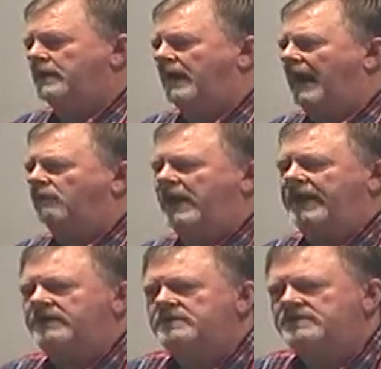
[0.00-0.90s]
I
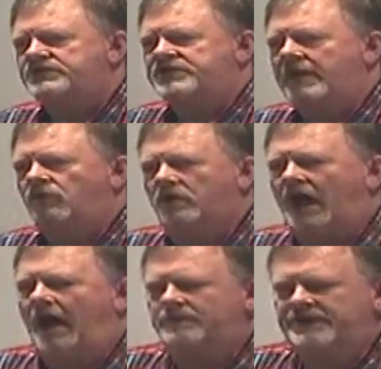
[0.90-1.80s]
read several
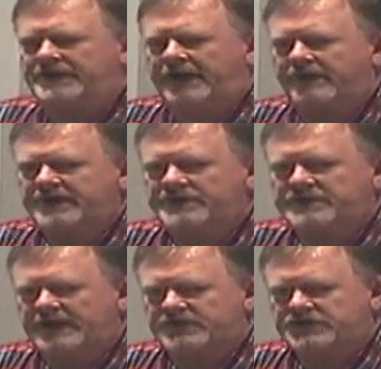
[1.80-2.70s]
commentaries
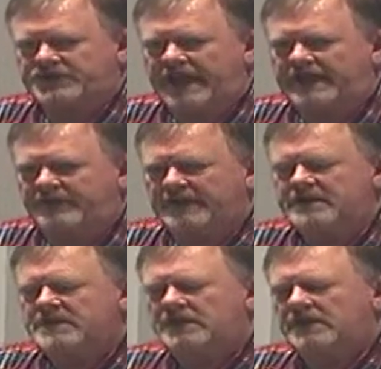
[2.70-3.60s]
that say
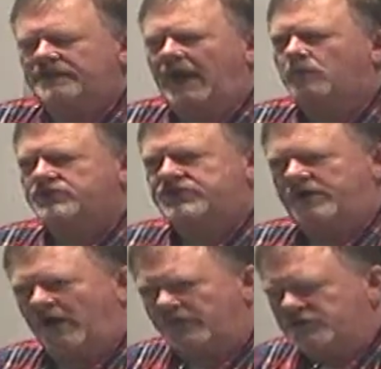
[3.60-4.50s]
that there was
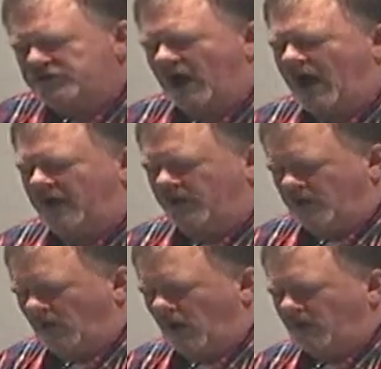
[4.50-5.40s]
another John
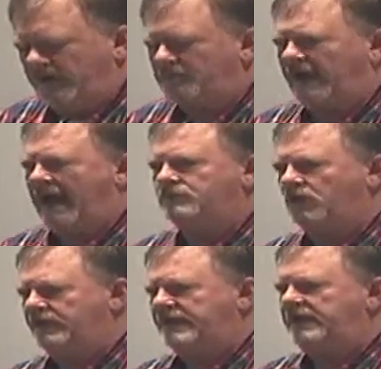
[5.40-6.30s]
who wrote it, but I'm
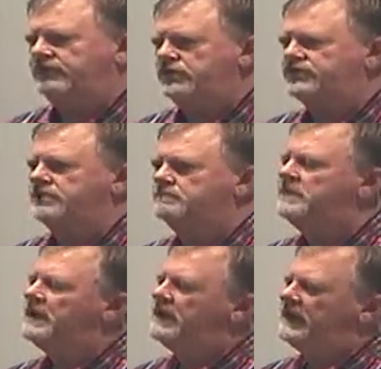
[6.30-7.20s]
going to give you some
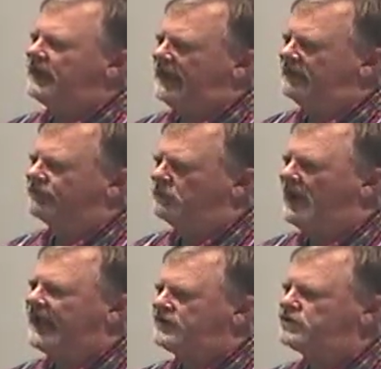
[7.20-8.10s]

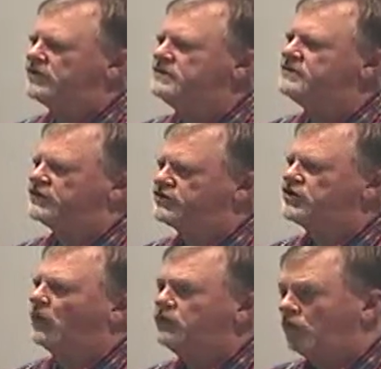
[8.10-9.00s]
information to
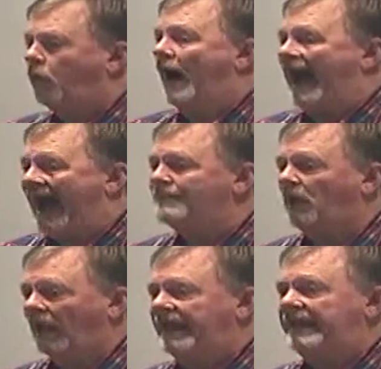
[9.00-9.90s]
show you why I
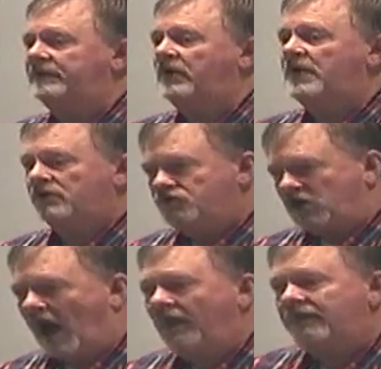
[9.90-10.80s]
believe
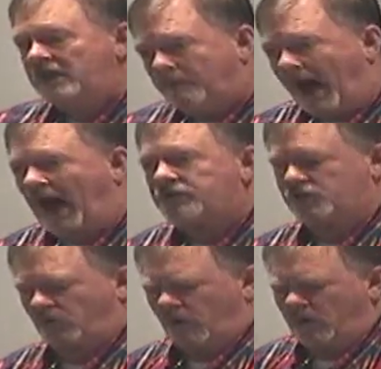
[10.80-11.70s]
John the
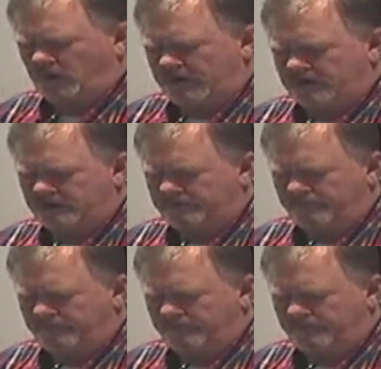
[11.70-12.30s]
Apostle wrote it.